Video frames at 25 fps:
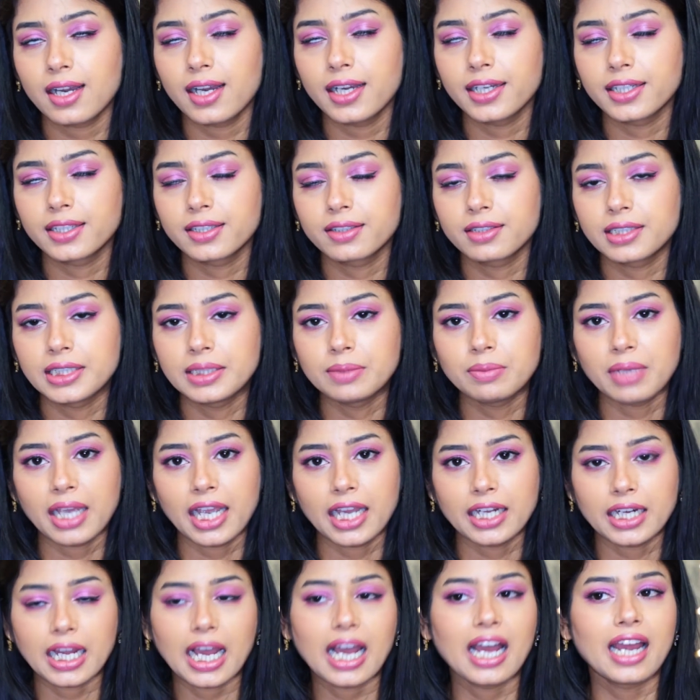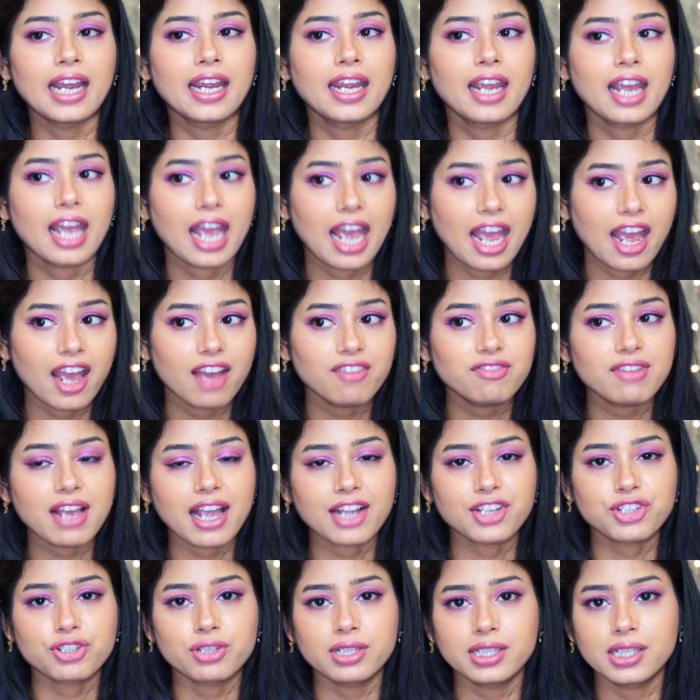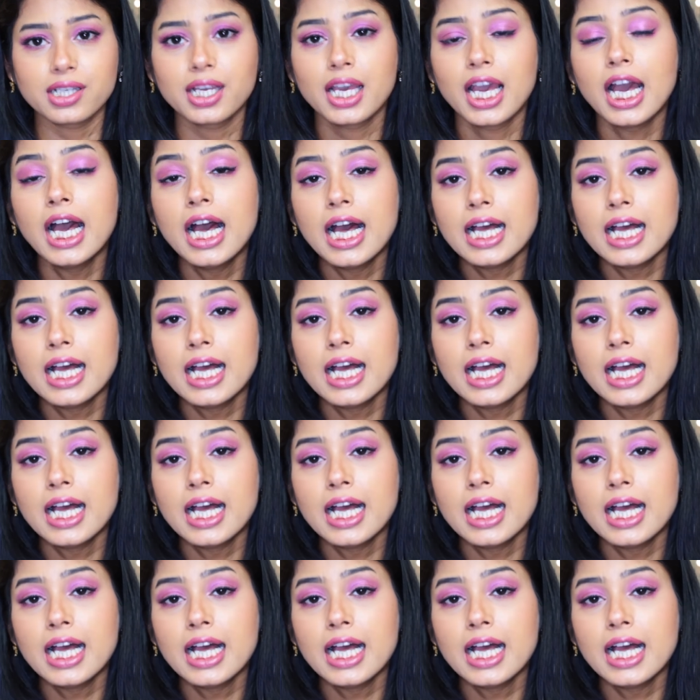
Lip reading: eye cream, and I have actually